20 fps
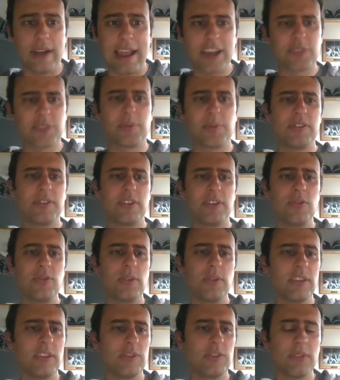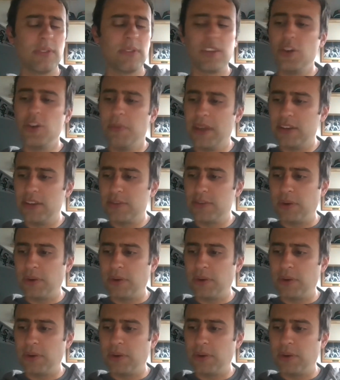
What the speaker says: experts at doing this with humans,